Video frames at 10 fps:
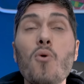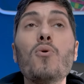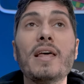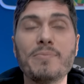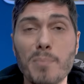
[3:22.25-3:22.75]

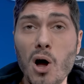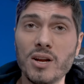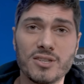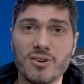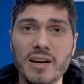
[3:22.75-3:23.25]
OLED
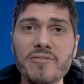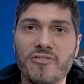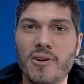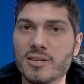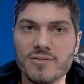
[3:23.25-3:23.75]
monitor in
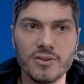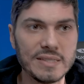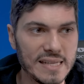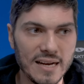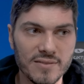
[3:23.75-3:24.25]
front of you
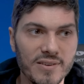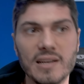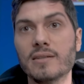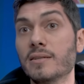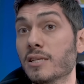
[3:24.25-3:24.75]
instead of
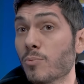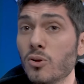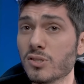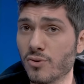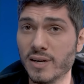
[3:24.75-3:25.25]
uh, the
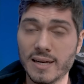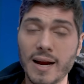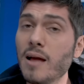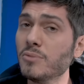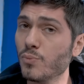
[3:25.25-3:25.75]
small screen
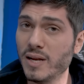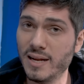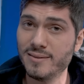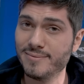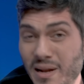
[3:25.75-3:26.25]
that comes with it.